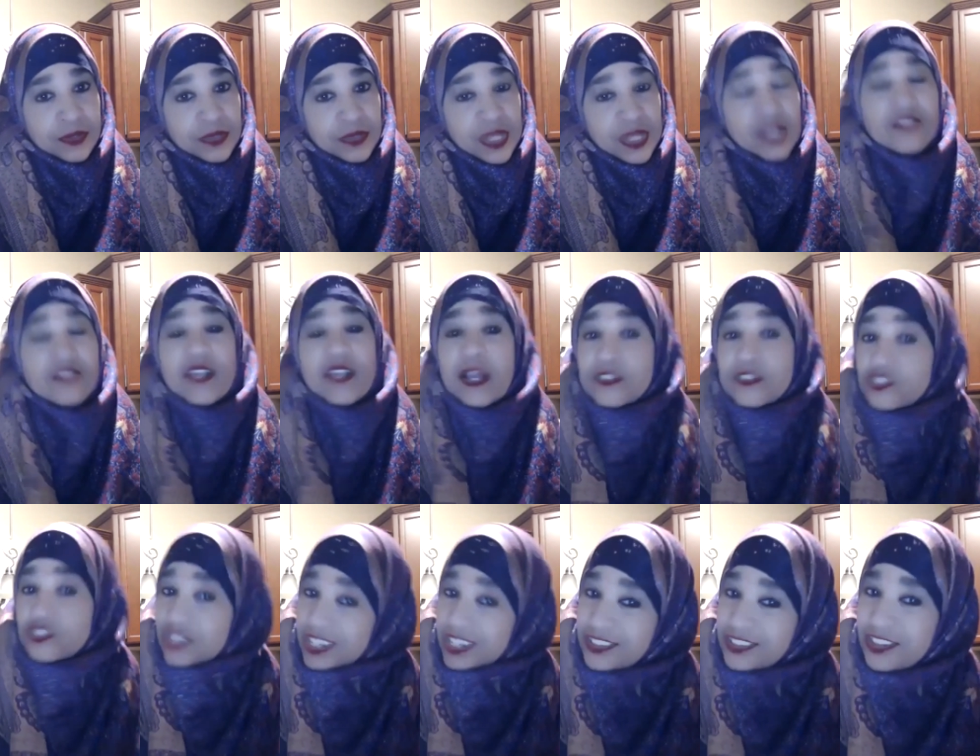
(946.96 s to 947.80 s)
That's how
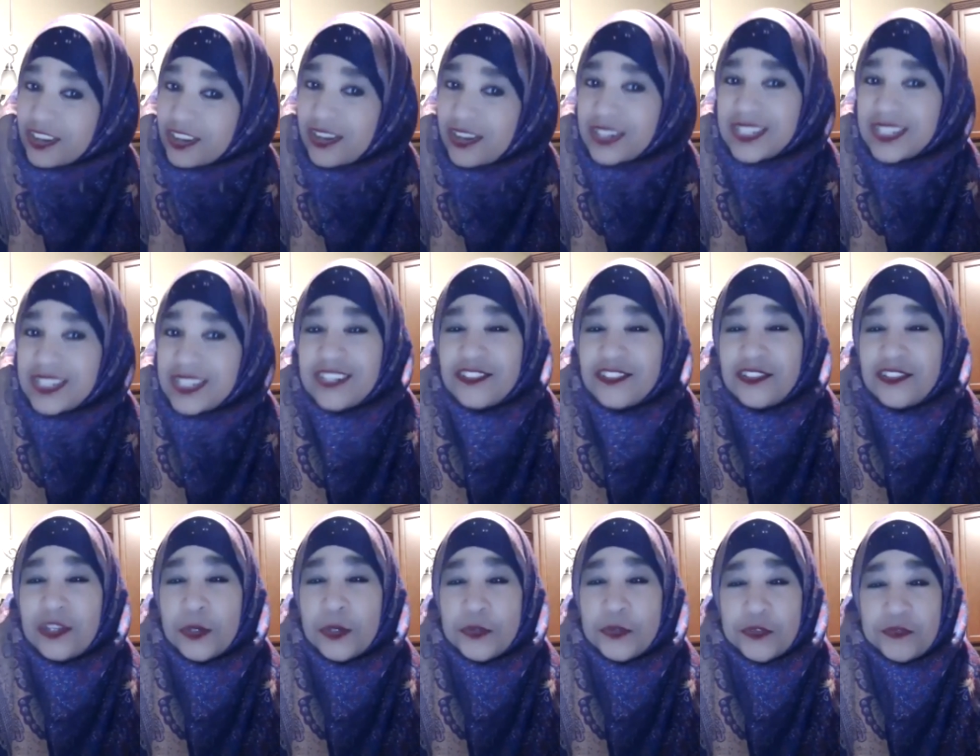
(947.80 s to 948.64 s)
Shaitan gets
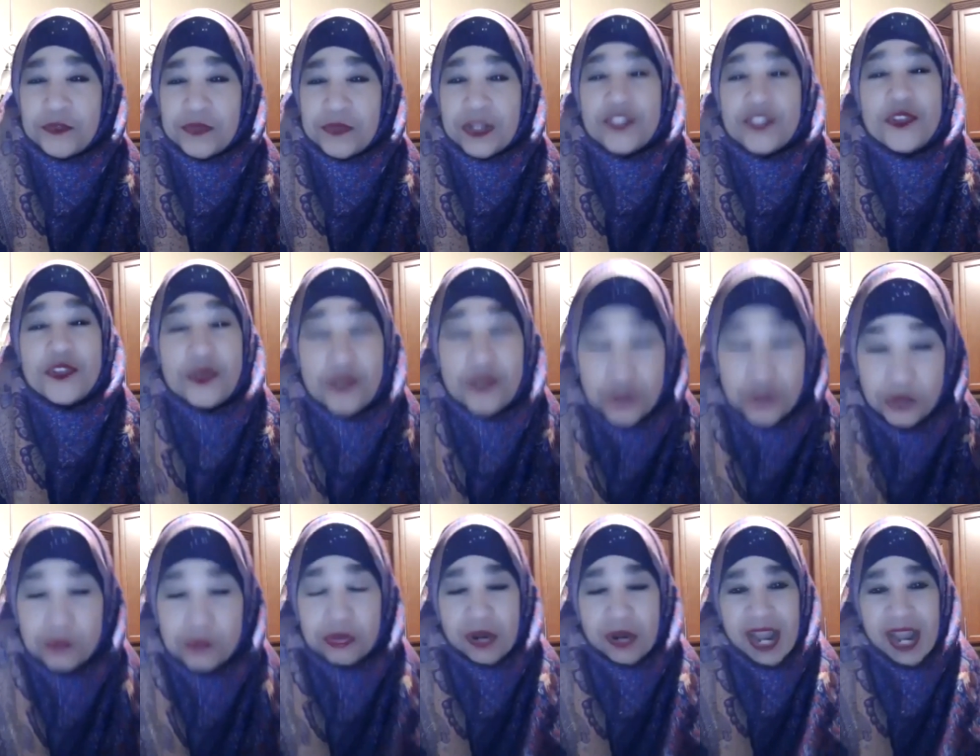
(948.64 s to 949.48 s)
those of us who
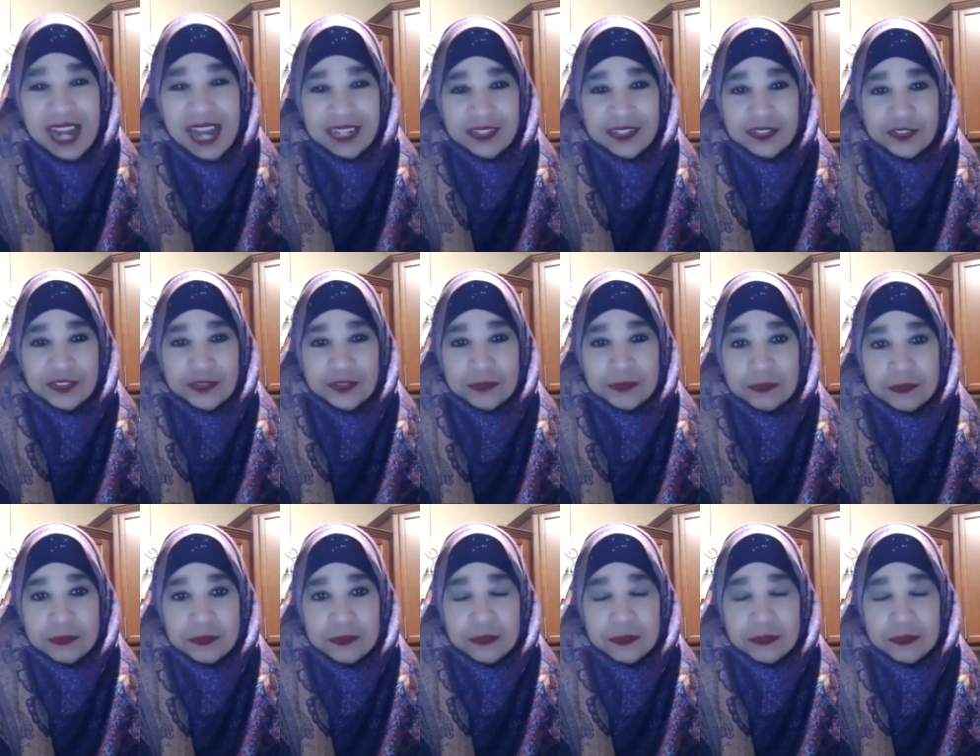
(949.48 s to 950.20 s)
do practice.